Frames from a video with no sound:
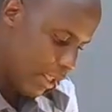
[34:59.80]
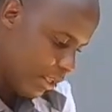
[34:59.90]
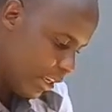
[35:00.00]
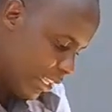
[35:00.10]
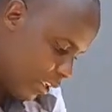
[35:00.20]

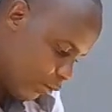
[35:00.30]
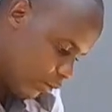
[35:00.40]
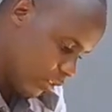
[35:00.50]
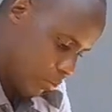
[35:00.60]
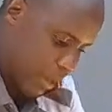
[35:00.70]
me leave
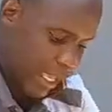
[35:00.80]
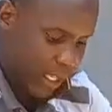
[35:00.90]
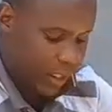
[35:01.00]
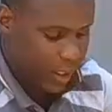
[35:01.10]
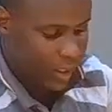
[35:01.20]
my
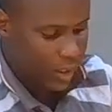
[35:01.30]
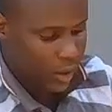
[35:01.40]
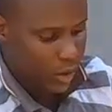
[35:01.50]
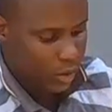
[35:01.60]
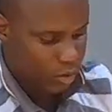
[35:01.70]

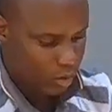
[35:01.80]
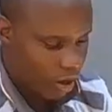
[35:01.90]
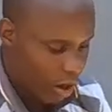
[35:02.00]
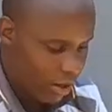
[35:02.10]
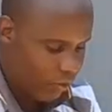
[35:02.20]

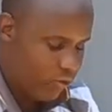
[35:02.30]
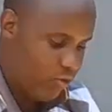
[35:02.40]
corn